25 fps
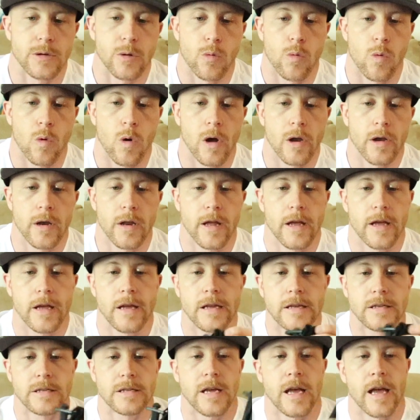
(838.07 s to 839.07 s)
One
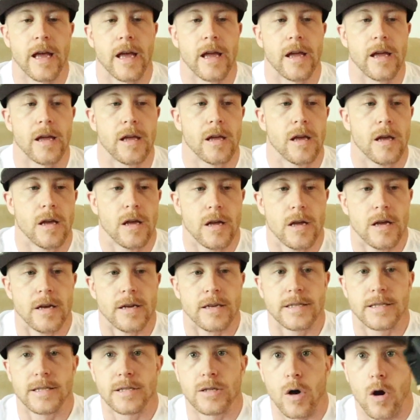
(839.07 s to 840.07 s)
is a
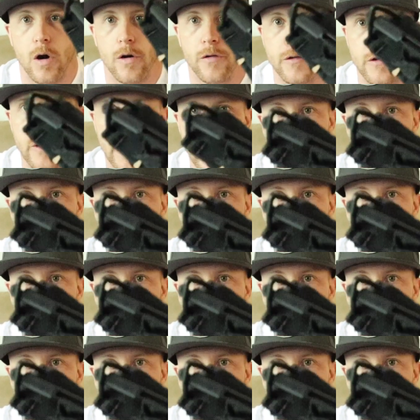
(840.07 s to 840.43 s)
soft